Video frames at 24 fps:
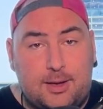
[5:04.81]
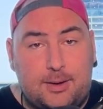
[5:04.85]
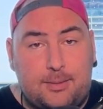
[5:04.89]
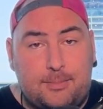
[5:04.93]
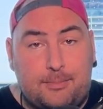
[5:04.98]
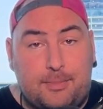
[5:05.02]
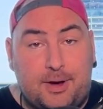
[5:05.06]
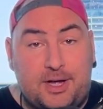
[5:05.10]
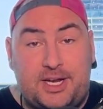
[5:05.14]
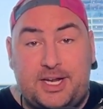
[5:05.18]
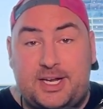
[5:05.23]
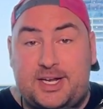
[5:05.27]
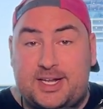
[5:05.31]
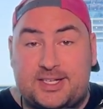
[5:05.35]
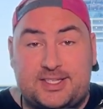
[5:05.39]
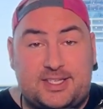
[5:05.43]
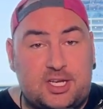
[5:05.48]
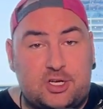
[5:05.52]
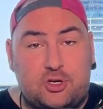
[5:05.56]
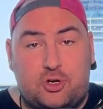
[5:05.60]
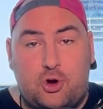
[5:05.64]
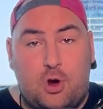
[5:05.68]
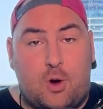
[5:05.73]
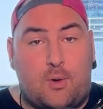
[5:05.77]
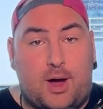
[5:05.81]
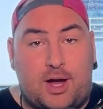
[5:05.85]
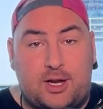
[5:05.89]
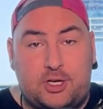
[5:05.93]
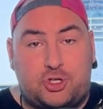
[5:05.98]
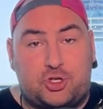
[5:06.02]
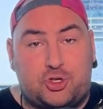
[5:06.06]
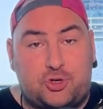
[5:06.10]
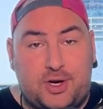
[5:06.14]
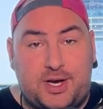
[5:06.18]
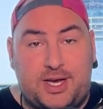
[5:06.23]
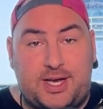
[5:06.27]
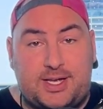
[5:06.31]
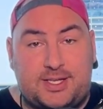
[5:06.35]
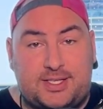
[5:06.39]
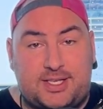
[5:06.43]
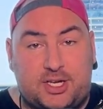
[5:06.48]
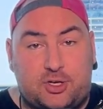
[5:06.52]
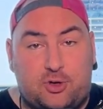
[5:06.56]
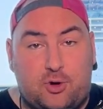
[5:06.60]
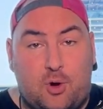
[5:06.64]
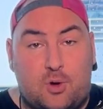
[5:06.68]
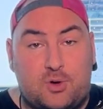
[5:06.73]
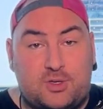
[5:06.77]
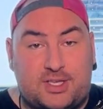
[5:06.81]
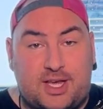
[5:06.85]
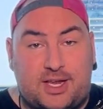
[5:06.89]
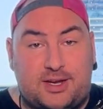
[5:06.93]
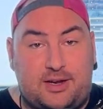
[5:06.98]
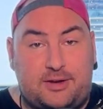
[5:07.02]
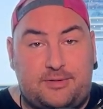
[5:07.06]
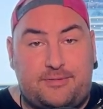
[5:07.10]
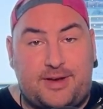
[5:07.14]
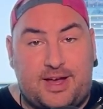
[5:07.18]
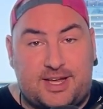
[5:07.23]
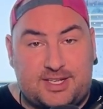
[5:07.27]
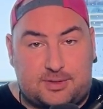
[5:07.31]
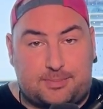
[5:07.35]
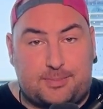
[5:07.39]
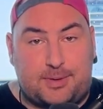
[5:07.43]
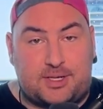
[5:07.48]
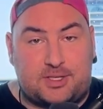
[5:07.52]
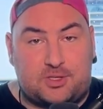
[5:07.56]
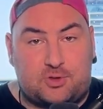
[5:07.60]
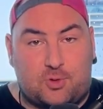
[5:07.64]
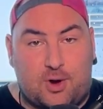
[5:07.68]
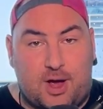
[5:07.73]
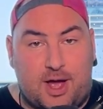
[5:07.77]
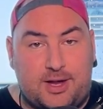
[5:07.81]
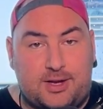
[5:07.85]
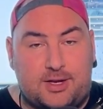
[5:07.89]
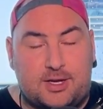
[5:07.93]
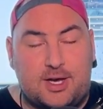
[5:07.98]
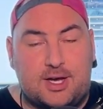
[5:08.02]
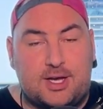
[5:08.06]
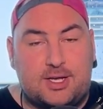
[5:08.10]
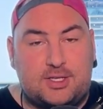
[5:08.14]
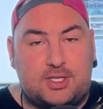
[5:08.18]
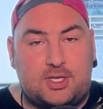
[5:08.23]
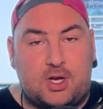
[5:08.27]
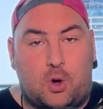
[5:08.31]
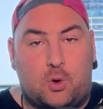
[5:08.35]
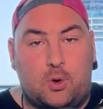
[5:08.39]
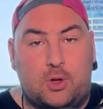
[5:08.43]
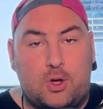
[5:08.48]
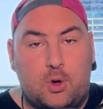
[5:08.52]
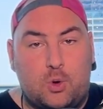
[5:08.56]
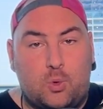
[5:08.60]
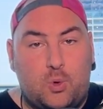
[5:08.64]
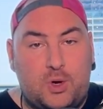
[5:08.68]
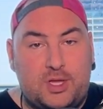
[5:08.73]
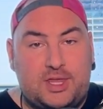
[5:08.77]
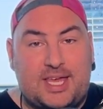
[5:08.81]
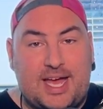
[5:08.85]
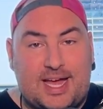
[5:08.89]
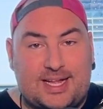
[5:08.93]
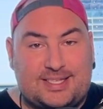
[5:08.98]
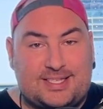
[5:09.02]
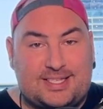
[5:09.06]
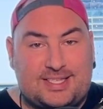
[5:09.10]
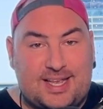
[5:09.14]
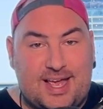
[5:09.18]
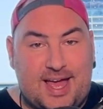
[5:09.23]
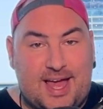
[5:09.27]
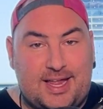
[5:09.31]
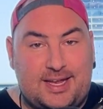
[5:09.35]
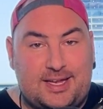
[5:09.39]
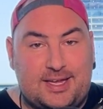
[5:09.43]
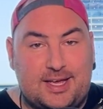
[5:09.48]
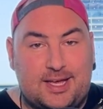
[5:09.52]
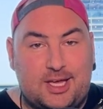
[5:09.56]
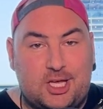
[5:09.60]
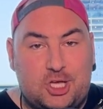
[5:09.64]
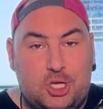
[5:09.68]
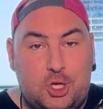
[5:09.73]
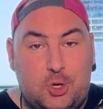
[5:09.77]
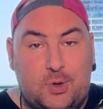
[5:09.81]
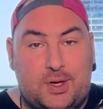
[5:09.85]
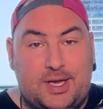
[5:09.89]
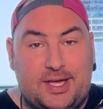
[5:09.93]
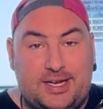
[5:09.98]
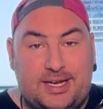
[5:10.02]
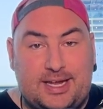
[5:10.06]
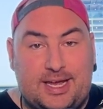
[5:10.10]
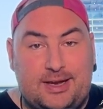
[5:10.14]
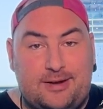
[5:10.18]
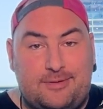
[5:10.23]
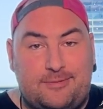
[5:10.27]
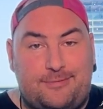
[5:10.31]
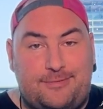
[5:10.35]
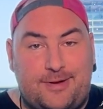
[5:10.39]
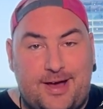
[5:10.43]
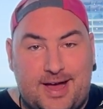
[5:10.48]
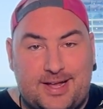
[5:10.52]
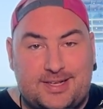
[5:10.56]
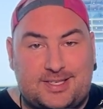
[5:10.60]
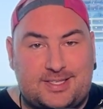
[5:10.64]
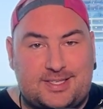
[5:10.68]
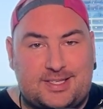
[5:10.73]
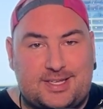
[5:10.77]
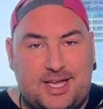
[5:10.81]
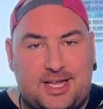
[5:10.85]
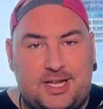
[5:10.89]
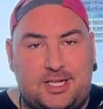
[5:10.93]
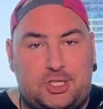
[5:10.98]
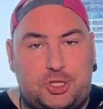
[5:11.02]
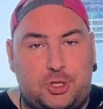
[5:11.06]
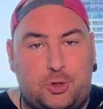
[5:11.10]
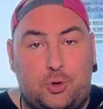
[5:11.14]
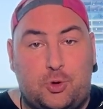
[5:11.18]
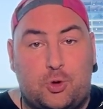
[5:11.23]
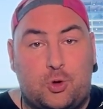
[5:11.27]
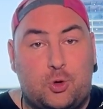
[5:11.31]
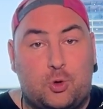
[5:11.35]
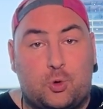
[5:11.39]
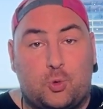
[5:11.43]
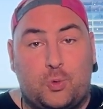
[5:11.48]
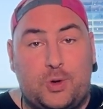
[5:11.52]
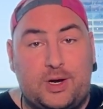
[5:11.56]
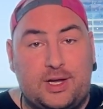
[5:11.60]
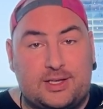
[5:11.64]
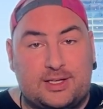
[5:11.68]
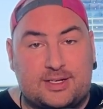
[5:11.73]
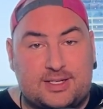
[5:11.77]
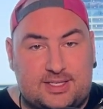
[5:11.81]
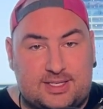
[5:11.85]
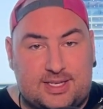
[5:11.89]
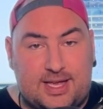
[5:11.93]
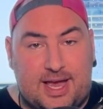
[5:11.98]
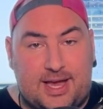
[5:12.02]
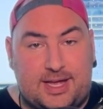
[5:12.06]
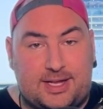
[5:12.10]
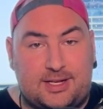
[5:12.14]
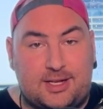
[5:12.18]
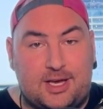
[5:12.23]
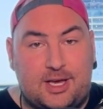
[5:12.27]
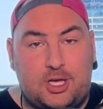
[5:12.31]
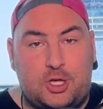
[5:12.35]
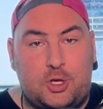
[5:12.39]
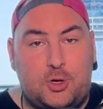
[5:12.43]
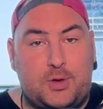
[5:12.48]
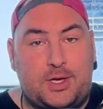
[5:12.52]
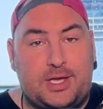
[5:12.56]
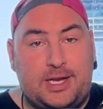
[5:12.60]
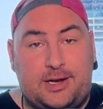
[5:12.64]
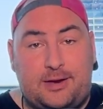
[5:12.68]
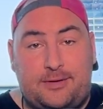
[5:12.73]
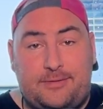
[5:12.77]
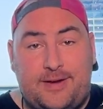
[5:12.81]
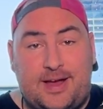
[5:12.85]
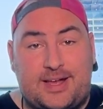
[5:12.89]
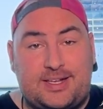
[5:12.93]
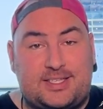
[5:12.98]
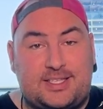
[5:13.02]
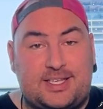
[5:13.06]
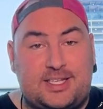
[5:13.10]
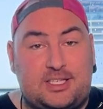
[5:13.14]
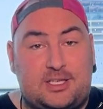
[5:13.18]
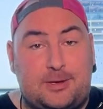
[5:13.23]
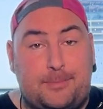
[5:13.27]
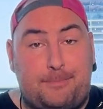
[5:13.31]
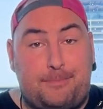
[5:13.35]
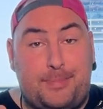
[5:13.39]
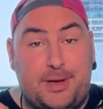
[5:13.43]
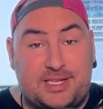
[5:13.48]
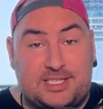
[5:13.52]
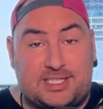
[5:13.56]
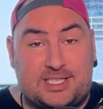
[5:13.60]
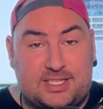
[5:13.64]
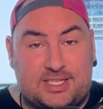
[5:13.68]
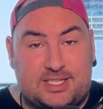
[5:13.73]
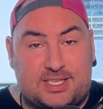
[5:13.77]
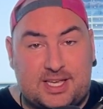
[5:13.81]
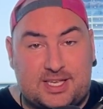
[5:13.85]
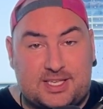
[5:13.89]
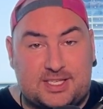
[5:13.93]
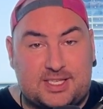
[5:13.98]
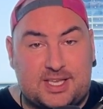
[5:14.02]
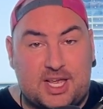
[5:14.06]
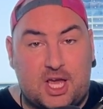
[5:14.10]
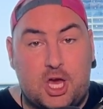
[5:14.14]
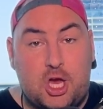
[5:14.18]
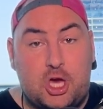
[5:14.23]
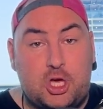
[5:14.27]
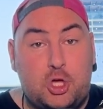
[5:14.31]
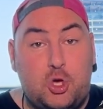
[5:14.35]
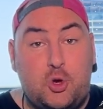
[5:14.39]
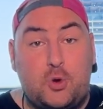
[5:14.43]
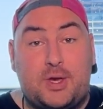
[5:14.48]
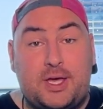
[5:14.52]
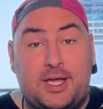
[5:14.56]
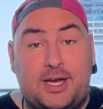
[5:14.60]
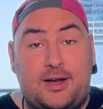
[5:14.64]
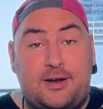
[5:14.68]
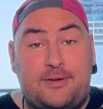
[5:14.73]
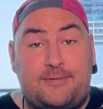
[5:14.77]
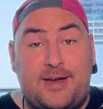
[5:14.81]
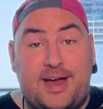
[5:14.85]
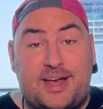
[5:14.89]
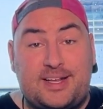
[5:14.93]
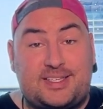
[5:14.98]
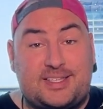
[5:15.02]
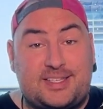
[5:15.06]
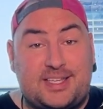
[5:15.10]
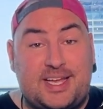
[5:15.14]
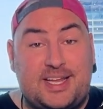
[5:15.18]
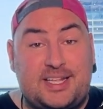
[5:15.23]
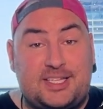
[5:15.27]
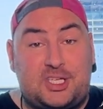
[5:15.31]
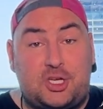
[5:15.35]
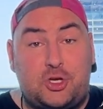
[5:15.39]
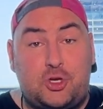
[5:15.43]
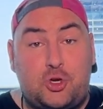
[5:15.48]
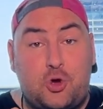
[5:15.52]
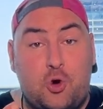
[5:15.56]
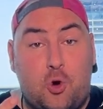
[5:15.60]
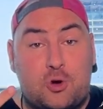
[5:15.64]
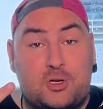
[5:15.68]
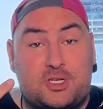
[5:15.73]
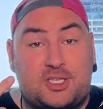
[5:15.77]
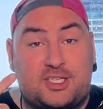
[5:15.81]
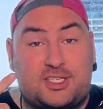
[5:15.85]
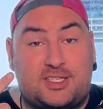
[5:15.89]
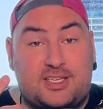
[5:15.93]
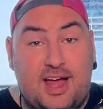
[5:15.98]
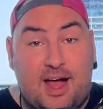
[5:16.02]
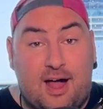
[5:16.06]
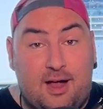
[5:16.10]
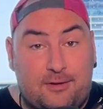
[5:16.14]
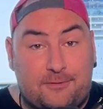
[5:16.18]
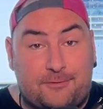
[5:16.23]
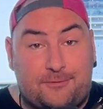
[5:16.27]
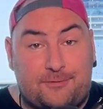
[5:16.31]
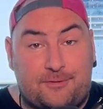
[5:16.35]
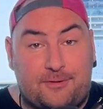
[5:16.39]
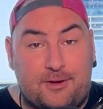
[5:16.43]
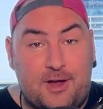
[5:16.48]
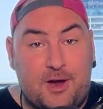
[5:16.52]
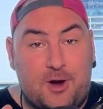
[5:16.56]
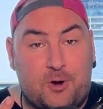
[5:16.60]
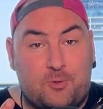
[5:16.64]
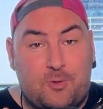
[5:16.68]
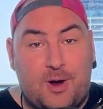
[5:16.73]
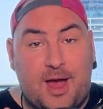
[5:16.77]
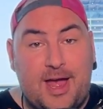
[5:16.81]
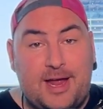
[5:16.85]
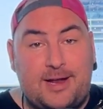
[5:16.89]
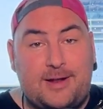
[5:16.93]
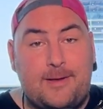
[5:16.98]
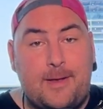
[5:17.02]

Money doesn't grow on trees, it grows on investments, right? So, with that said, you can invest into real estate, you can invest into businesses, you can invest into yourself, right?